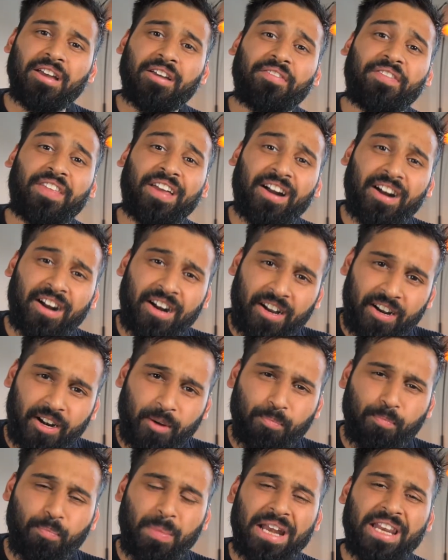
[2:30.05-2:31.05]
There are
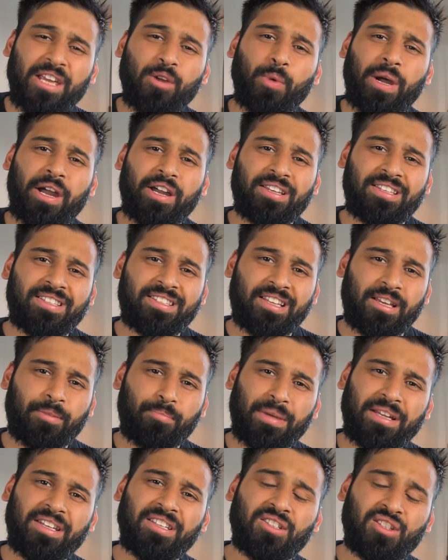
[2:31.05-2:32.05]
many ways and
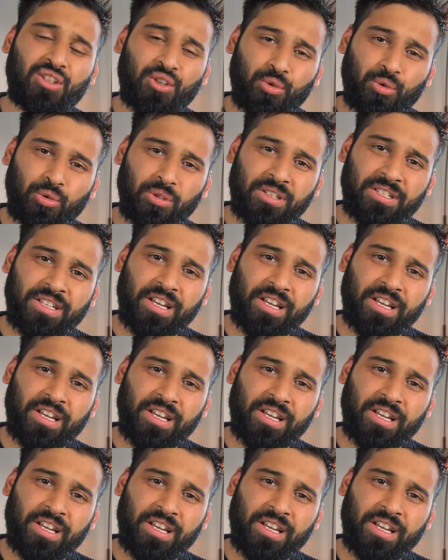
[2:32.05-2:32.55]
many tools